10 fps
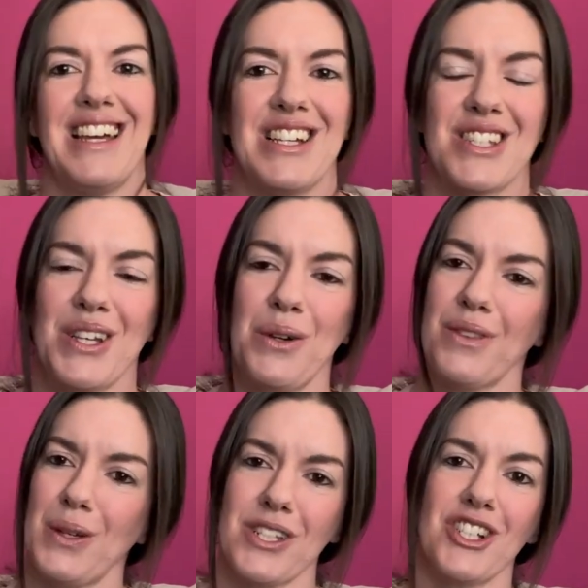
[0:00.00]
So
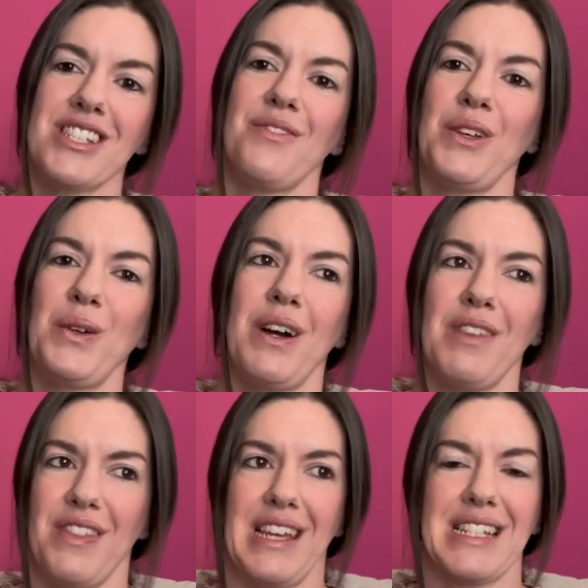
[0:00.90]
those are just a few of
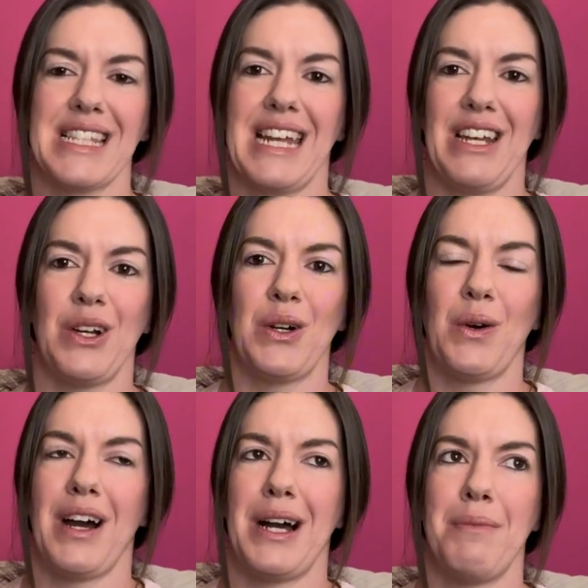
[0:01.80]
the things that I
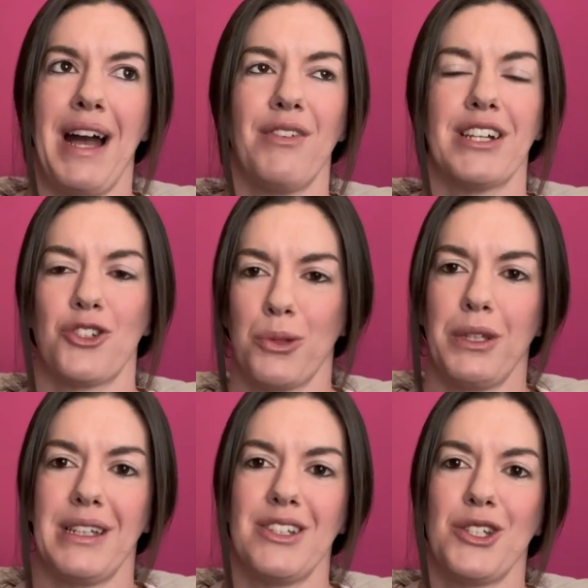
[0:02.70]
know have
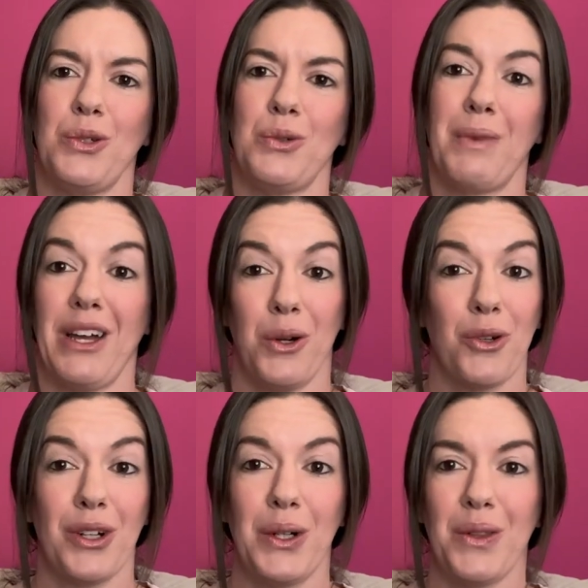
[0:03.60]
contributed to my own
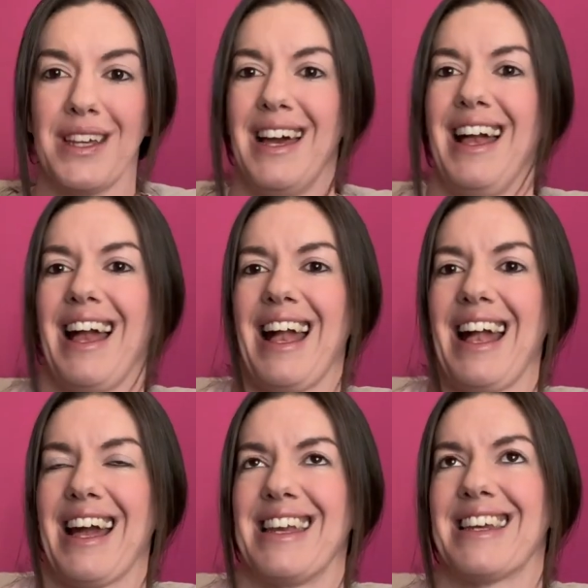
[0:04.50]
growth.
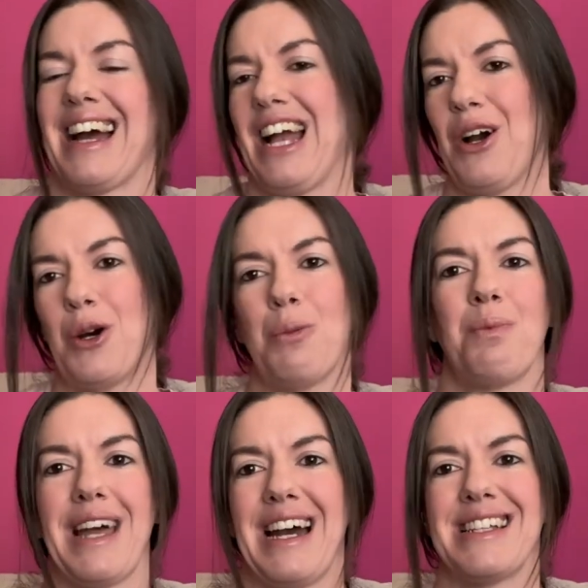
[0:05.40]
And I hope
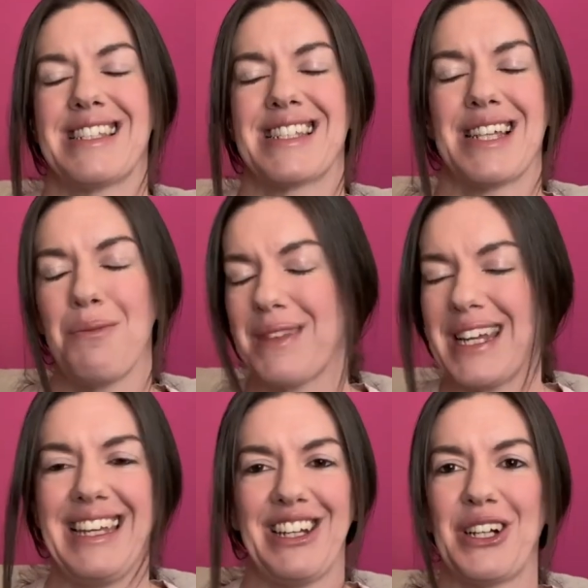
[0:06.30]
that
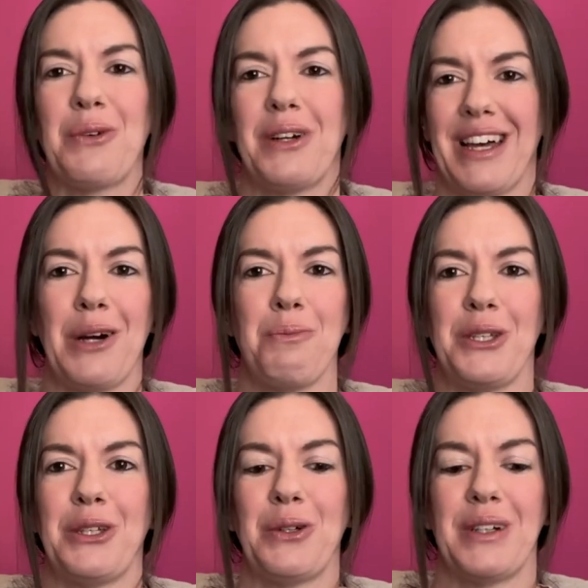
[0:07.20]
something here will help
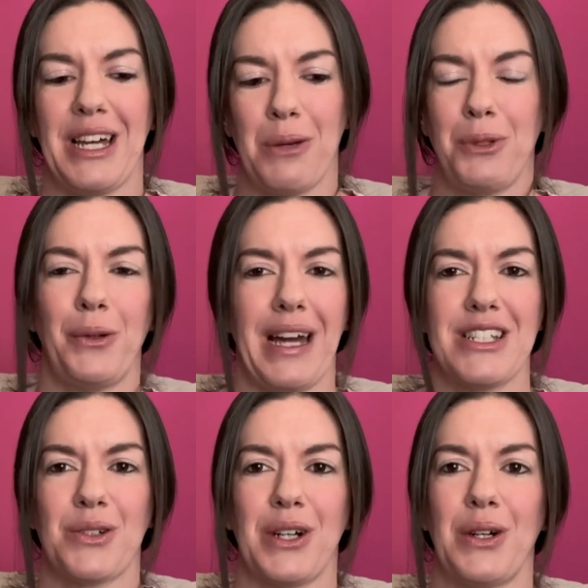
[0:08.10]
you and help you
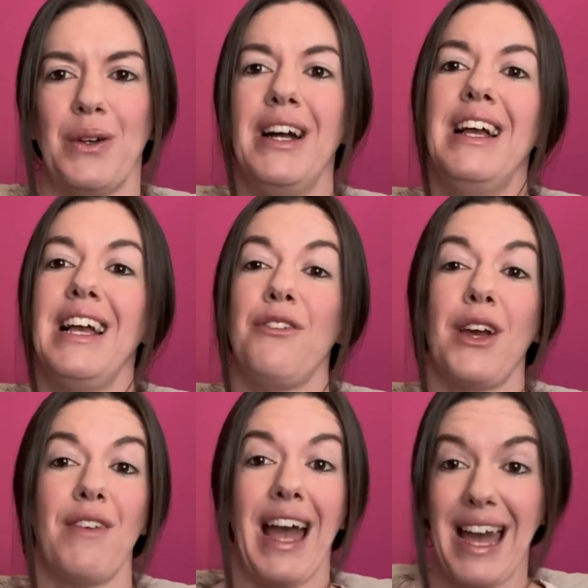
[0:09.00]
guys grow. If you
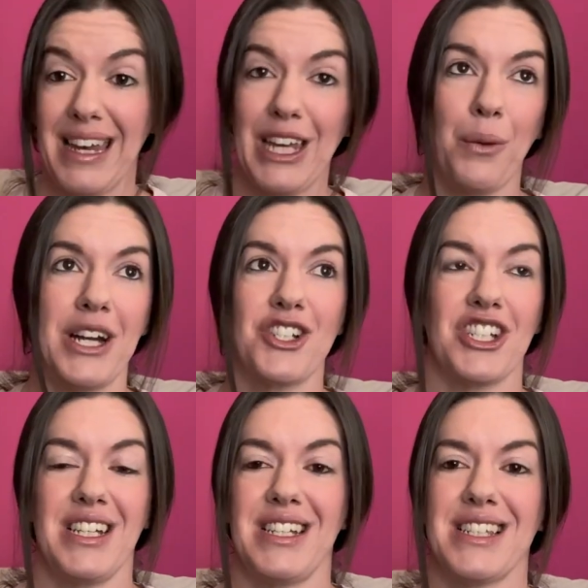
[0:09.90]
have any
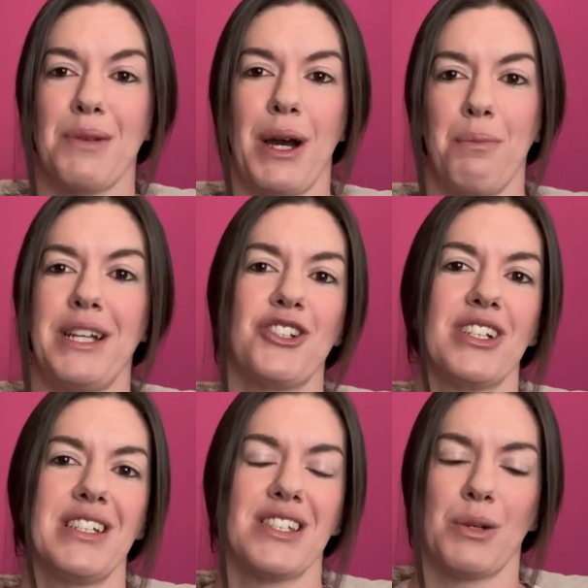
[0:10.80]
questions about
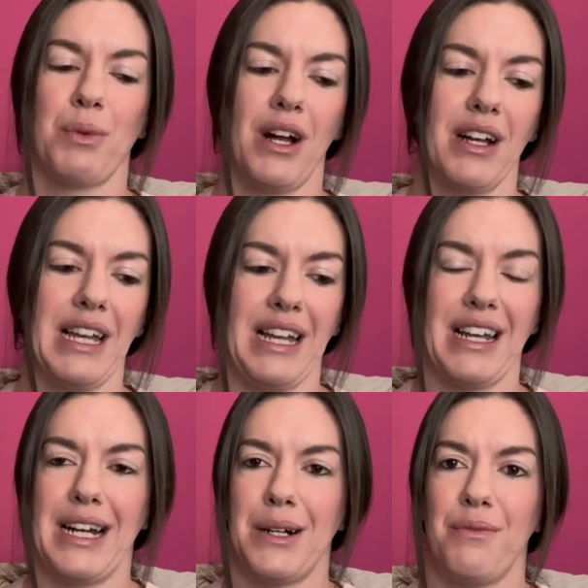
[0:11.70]
Pinterest or
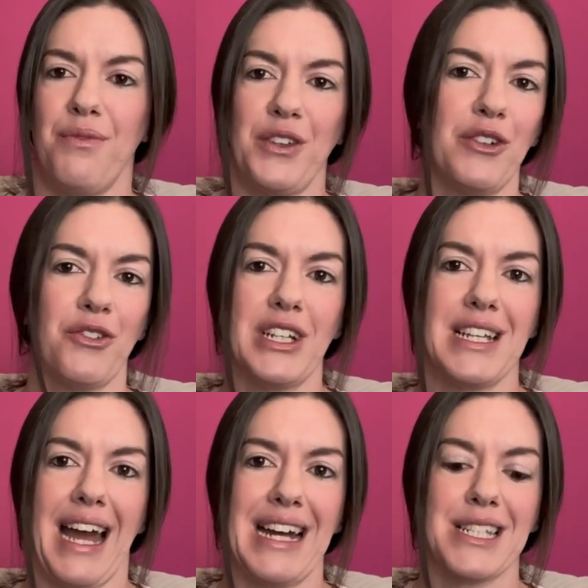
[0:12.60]
blogging, feel free
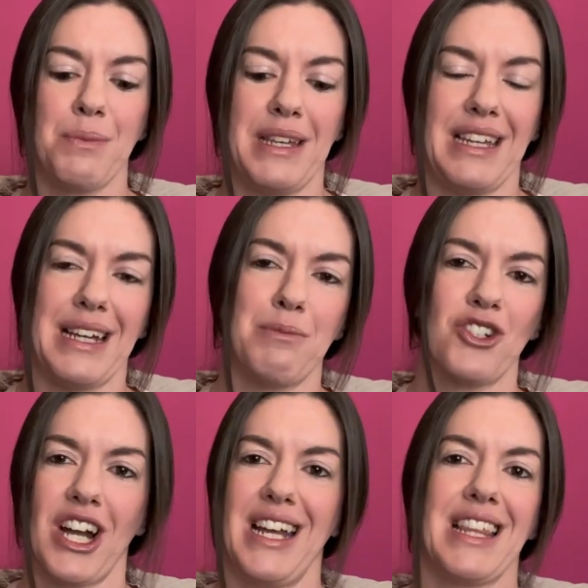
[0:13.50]
to ask me. I'm
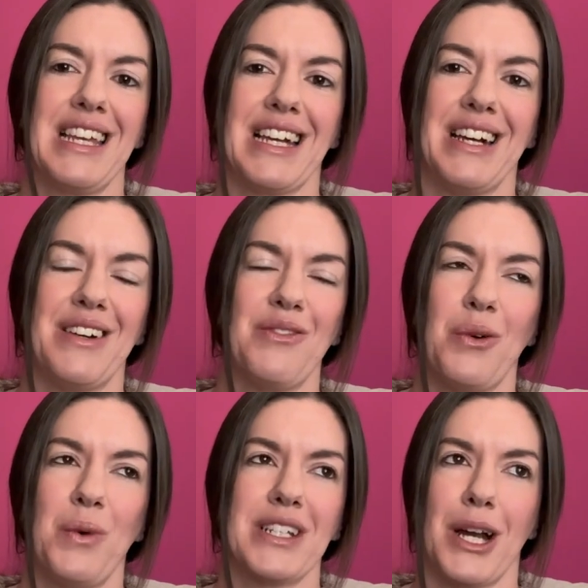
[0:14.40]
trying to think of
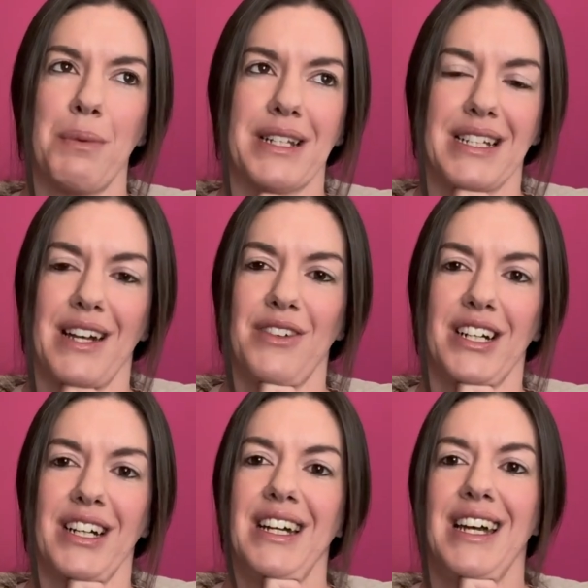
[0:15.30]
what topic to
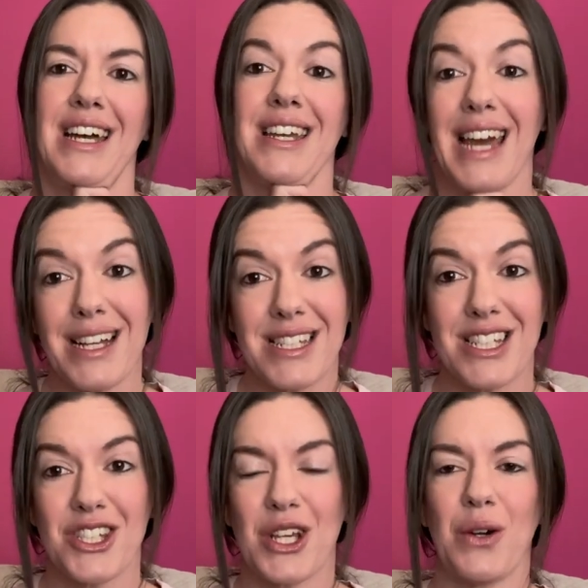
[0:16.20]
cover
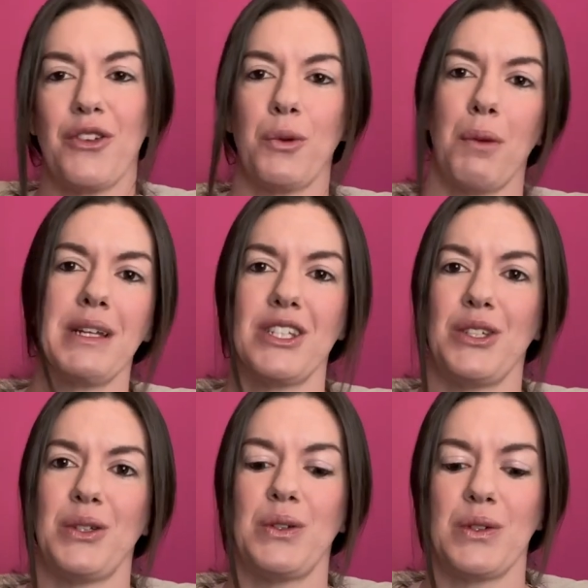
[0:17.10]
next. So if you want me
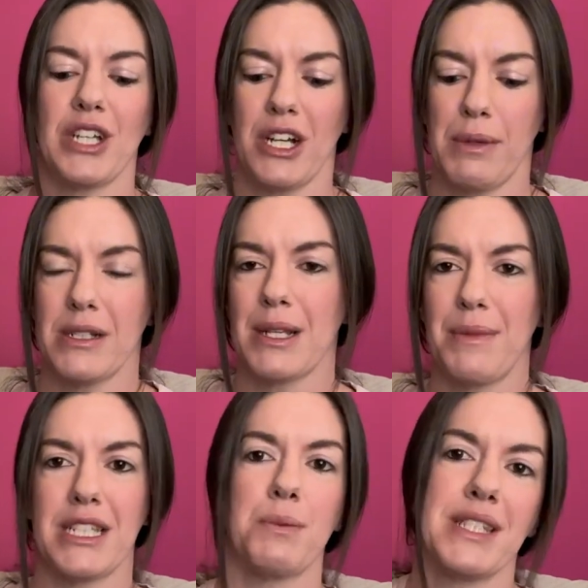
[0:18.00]
to talk about
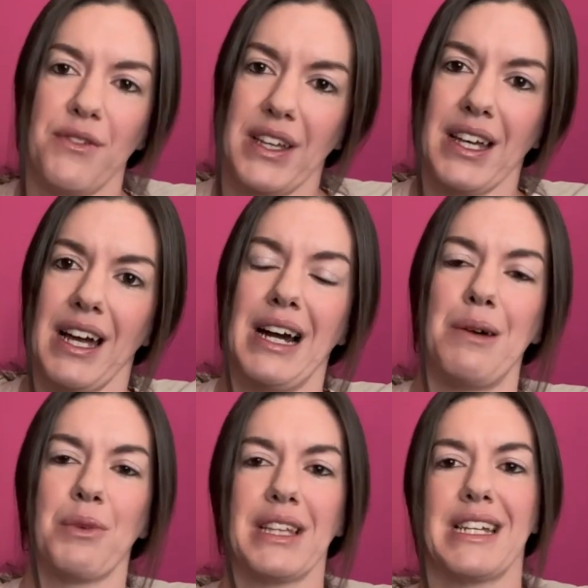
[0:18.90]
something specific
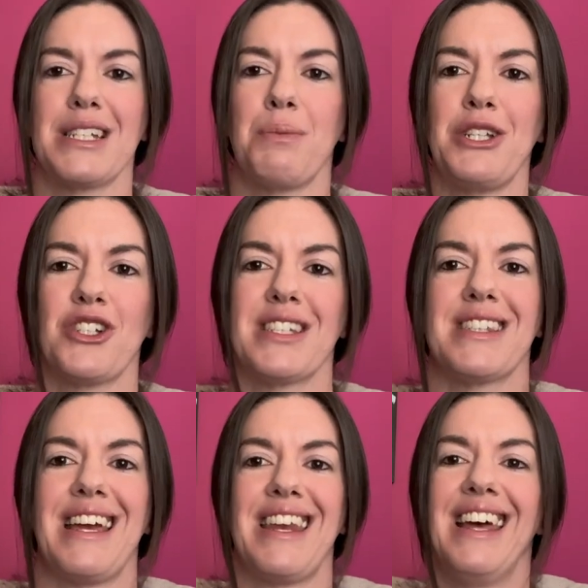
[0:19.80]
related to Pinterest,
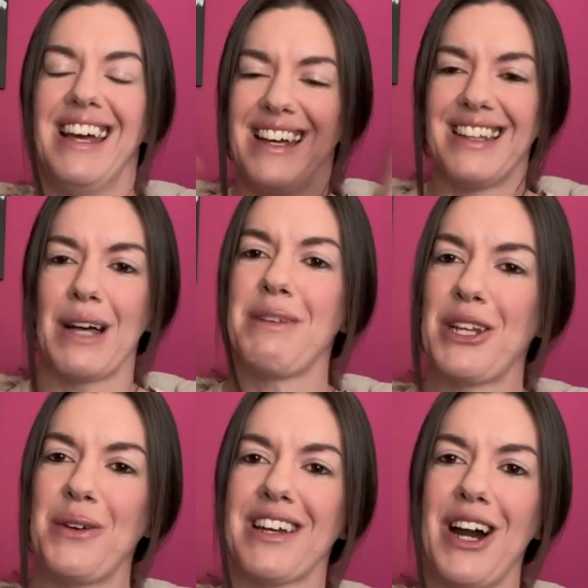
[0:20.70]
then let me
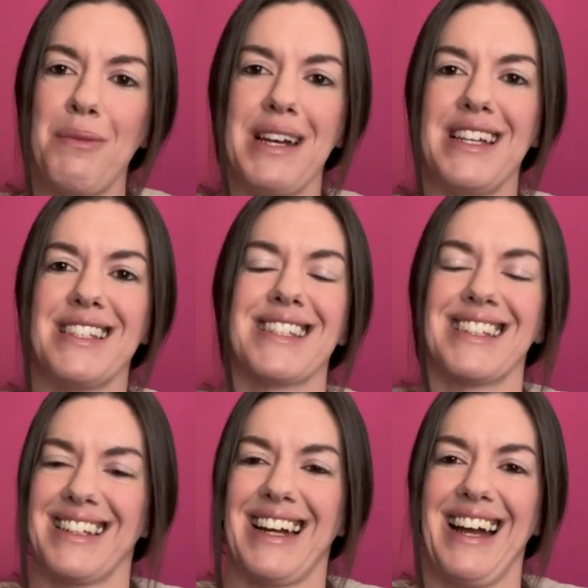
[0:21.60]
know in the comments.
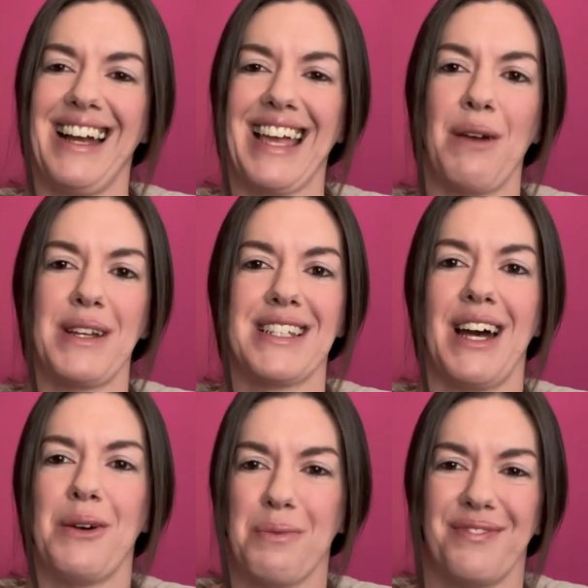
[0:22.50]
I can't wait to
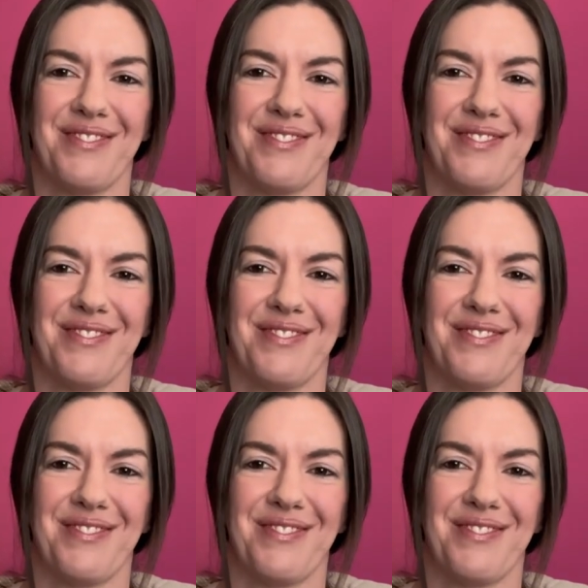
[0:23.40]
help.